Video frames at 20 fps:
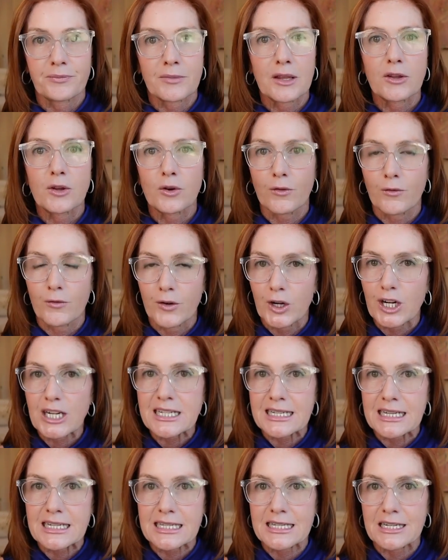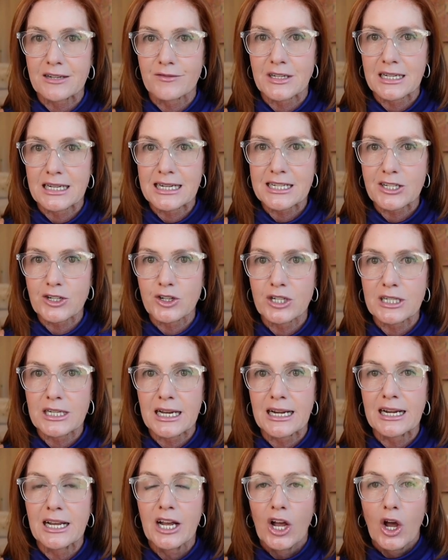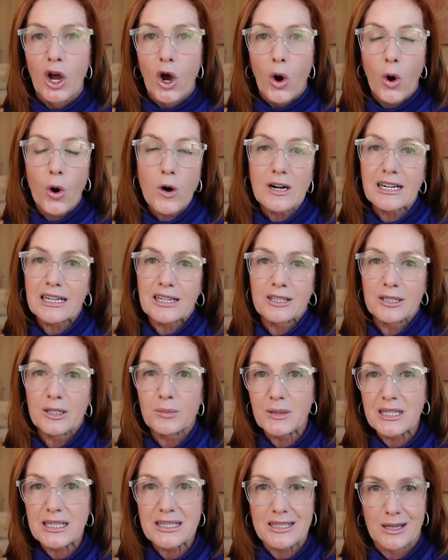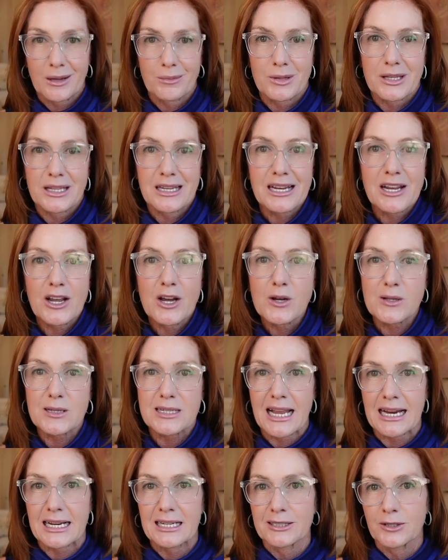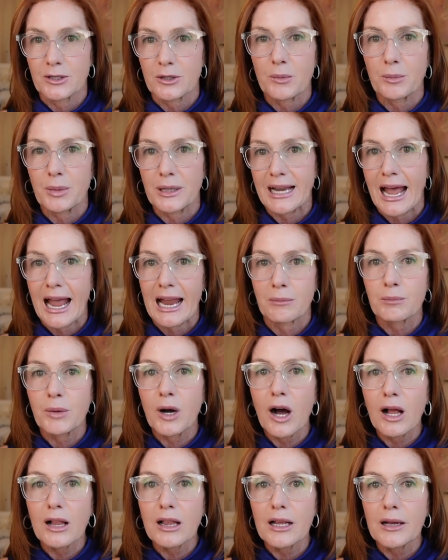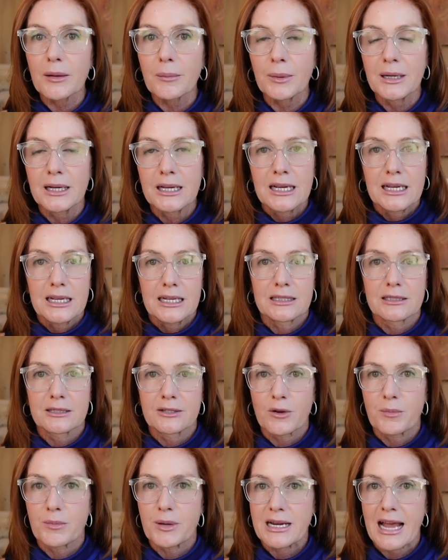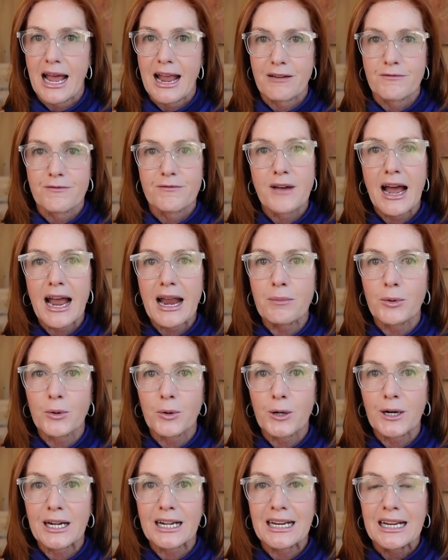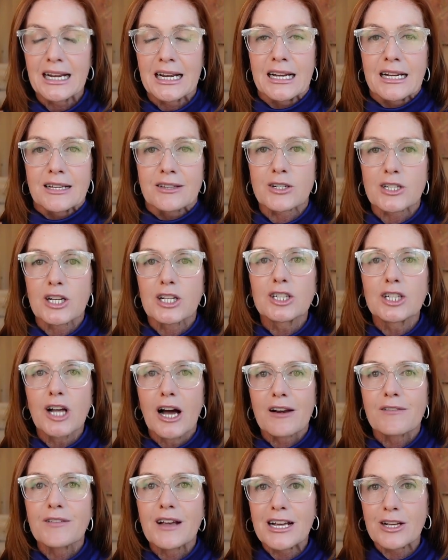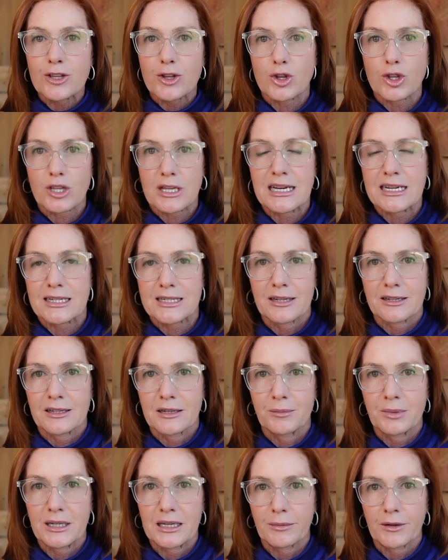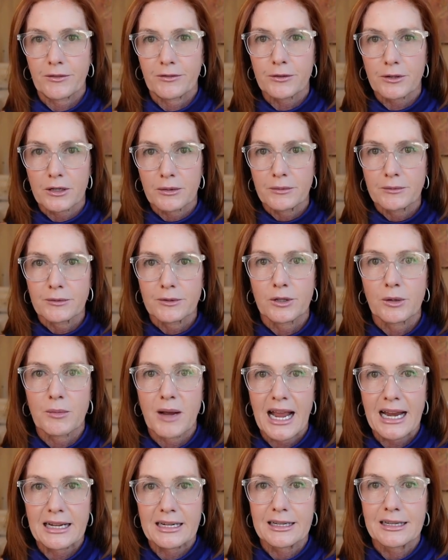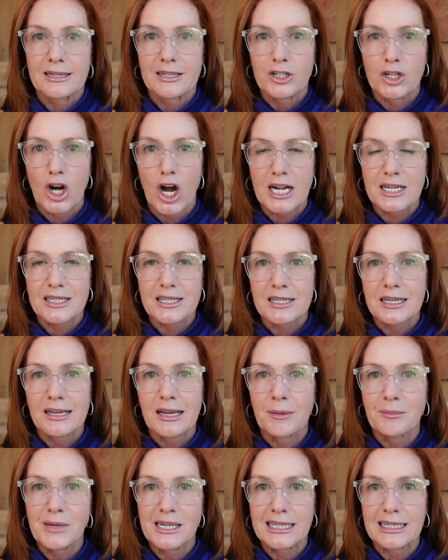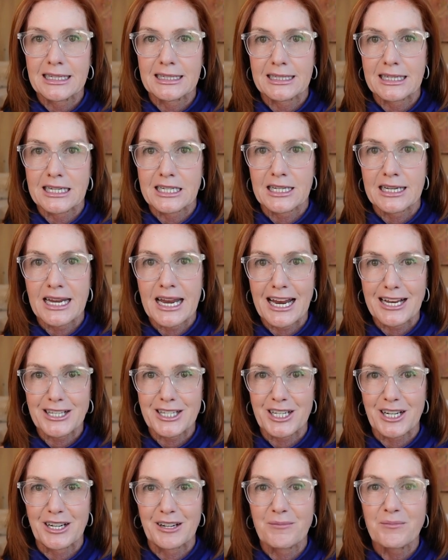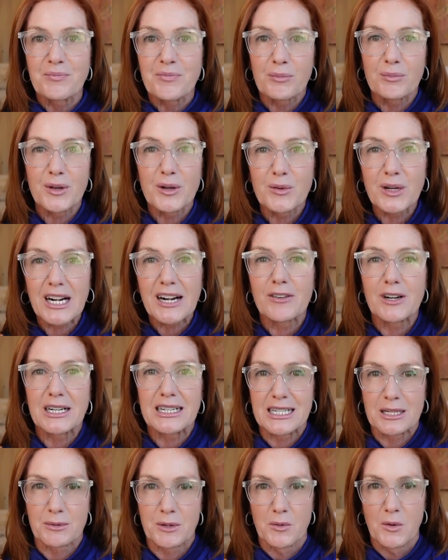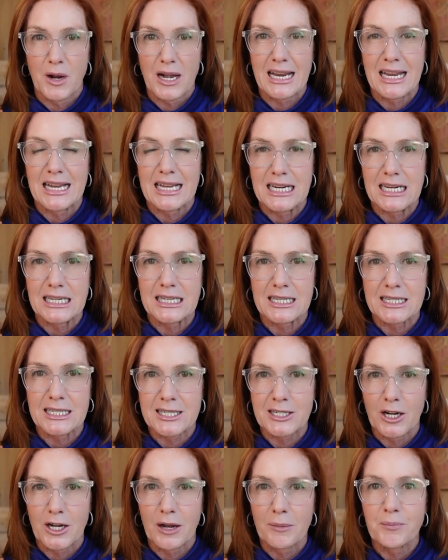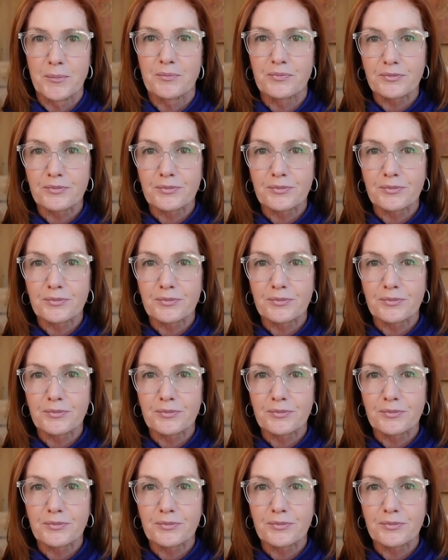you're very sensitive to estrogen, or it could be something else like a little benign polyp, a little benign fibroid. There's a lot of other things it could be before your mind darts immediately to cancer. But whatever it is, we want to get it to stop.